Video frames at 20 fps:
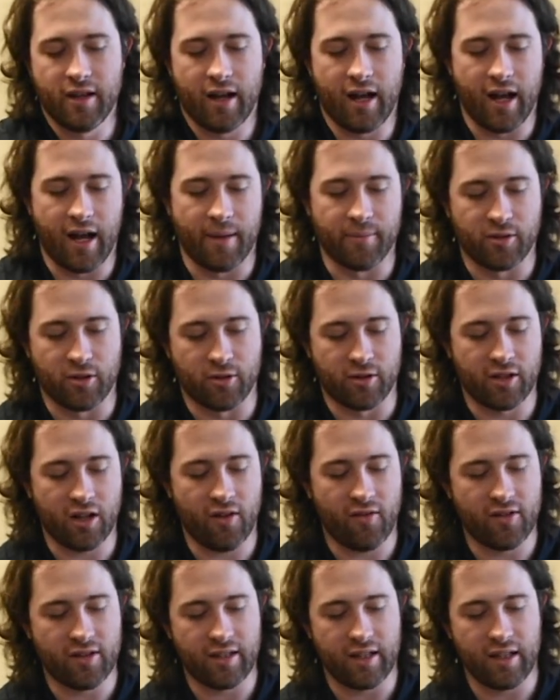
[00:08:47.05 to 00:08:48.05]
So
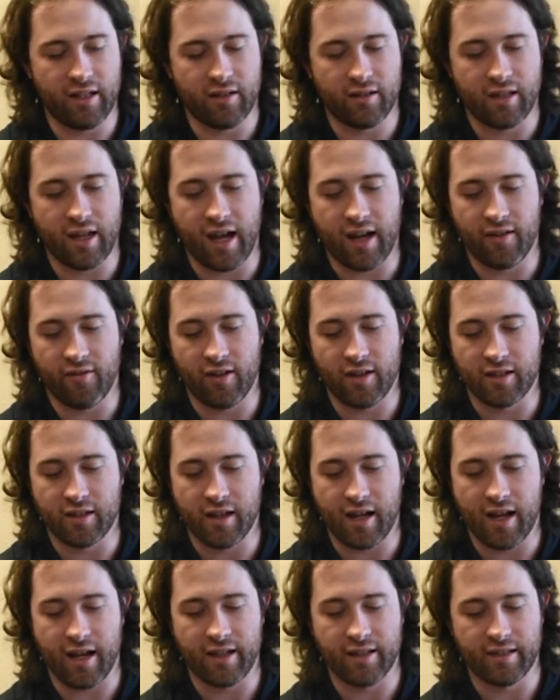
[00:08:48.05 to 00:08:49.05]
servicing side of it's
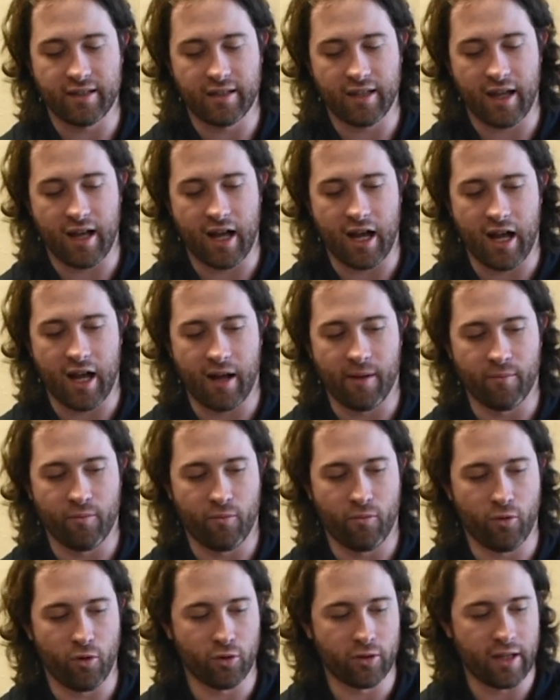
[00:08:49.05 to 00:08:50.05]
nice.
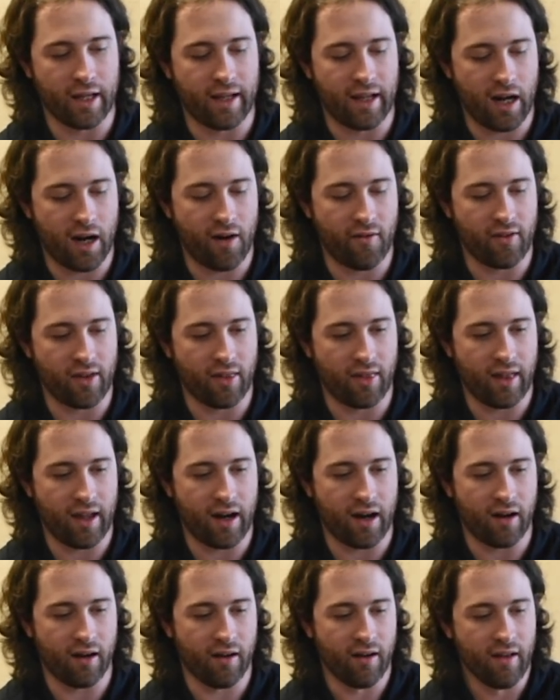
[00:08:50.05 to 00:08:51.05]
We'll take care of you
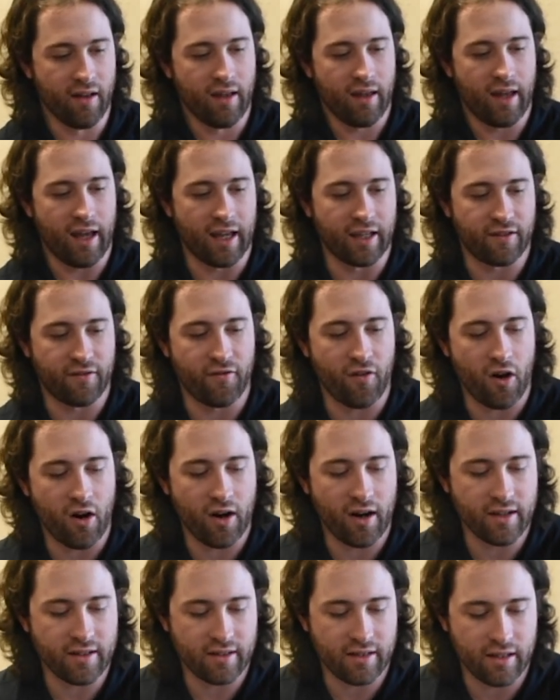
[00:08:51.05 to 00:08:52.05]
there. As
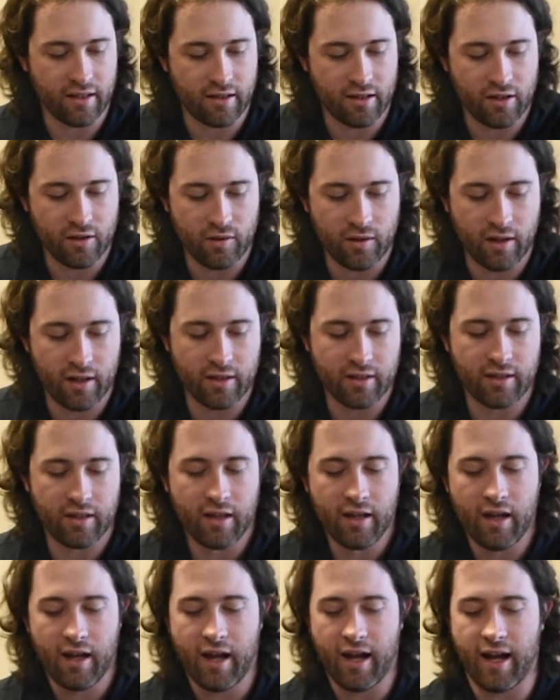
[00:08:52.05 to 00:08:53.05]
far as the two units,
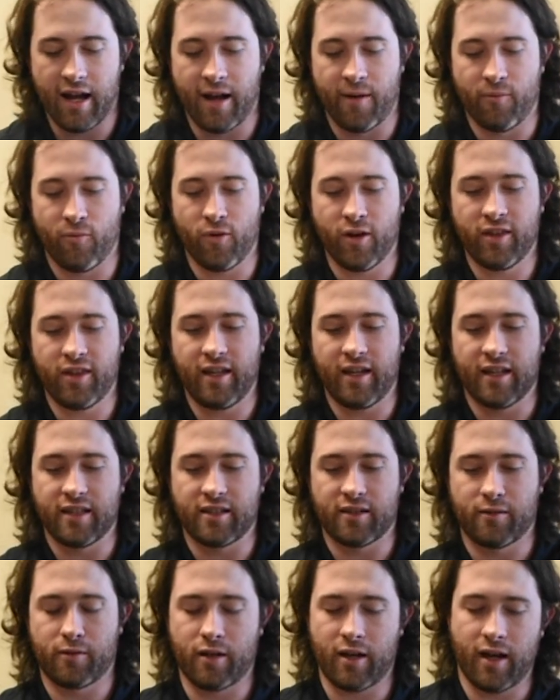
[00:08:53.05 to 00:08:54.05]
one thing
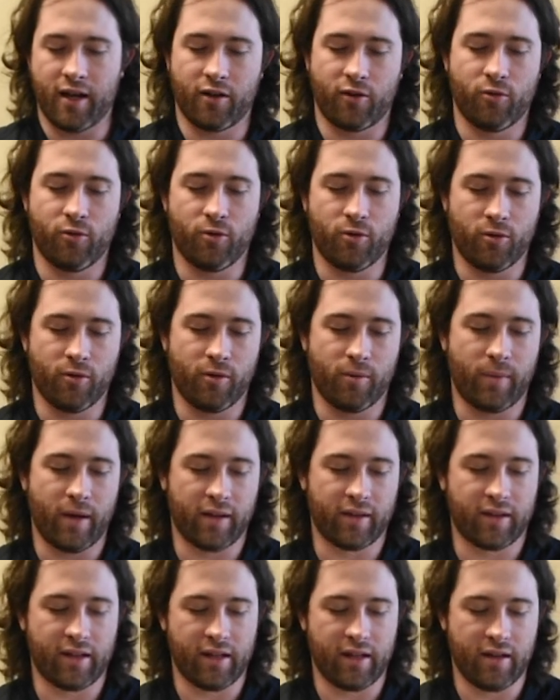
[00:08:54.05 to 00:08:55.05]
that's kind of cool
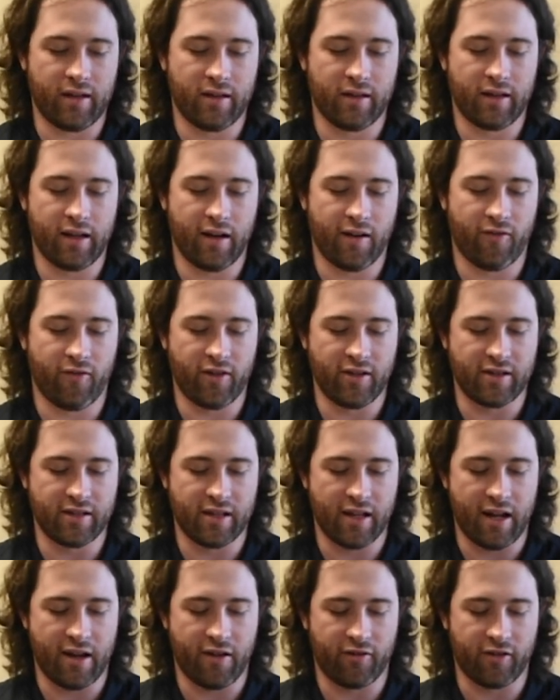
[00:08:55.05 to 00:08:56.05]
about the Caire
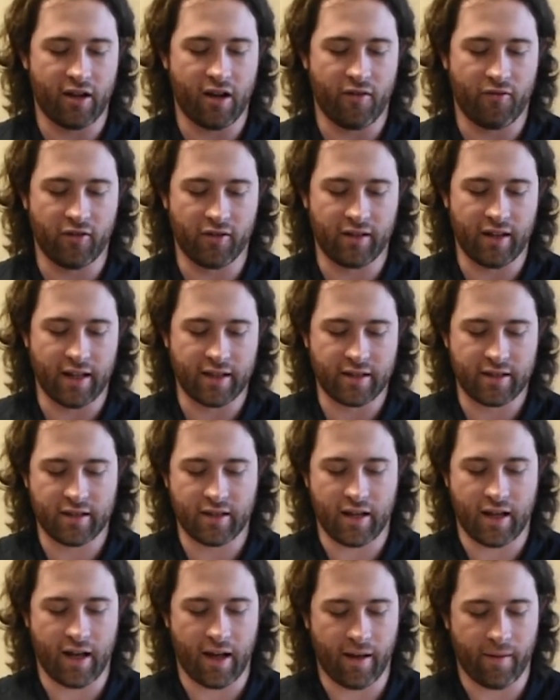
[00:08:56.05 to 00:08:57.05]
Freestyle Comfort, that's
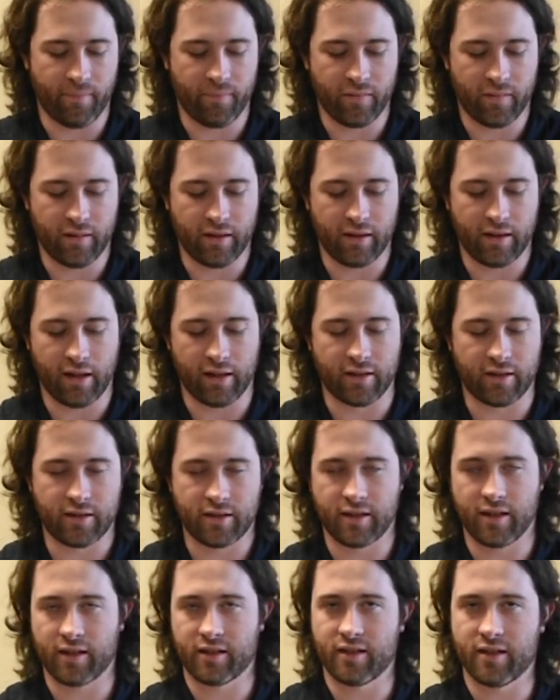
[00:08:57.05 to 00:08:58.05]
the
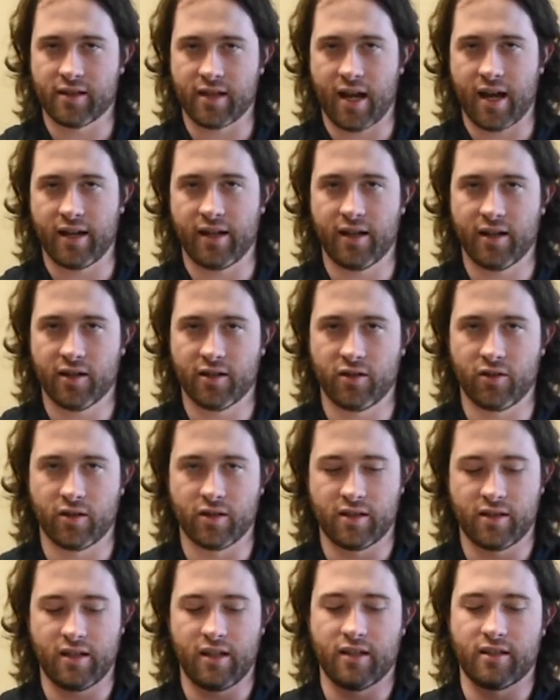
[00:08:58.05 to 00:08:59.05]
slick design here. You
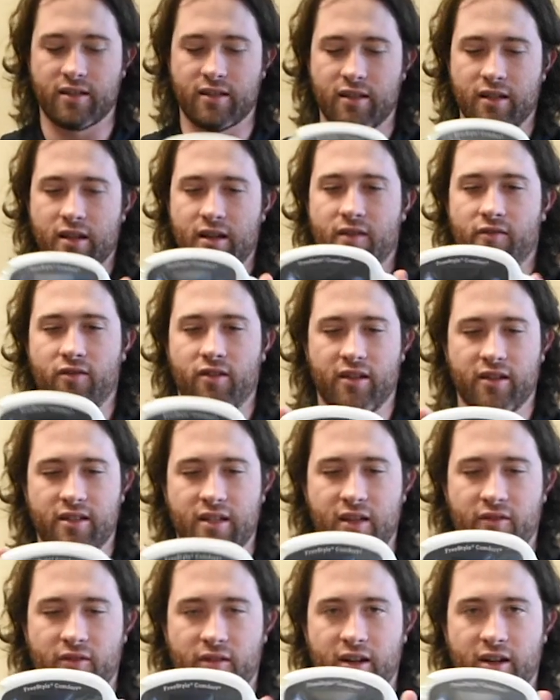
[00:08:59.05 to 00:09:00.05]
can see
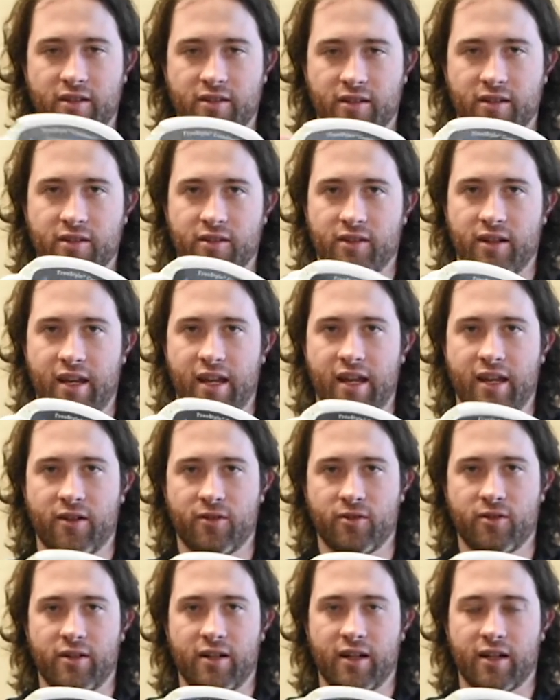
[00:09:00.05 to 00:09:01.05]
it from there. It's a little
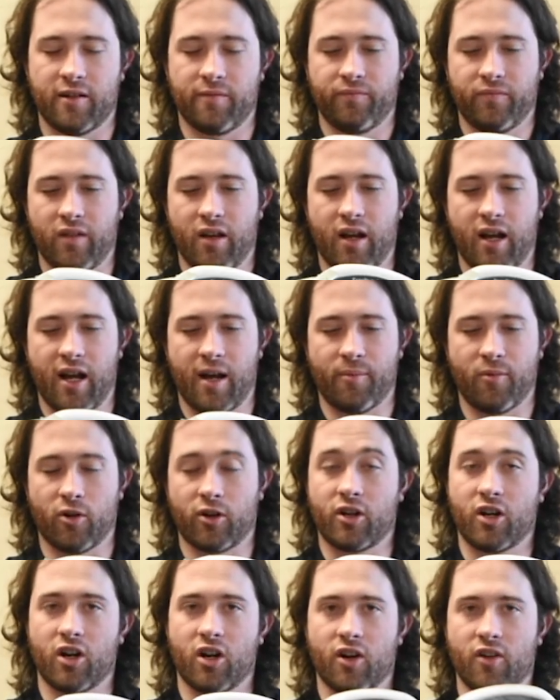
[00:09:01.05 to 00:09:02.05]
angled here, or
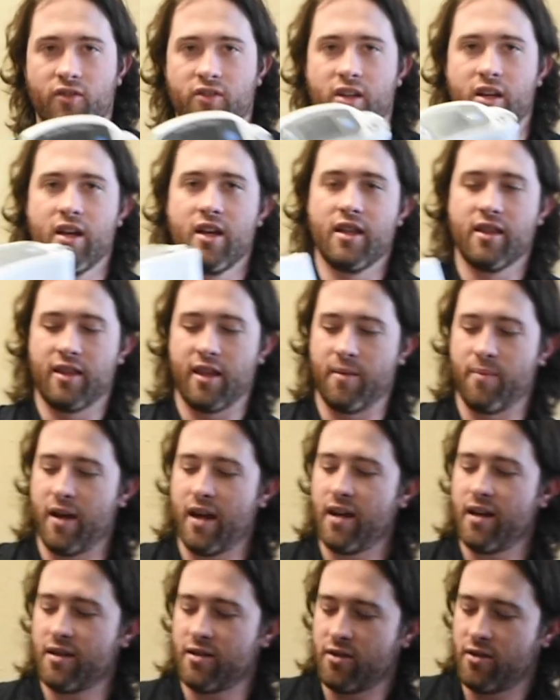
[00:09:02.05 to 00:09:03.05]
curves. They
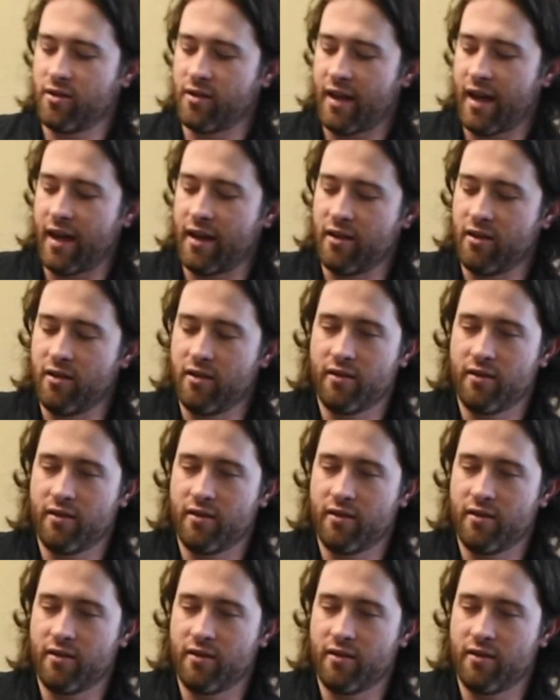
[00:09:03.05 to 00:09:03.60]
made it so that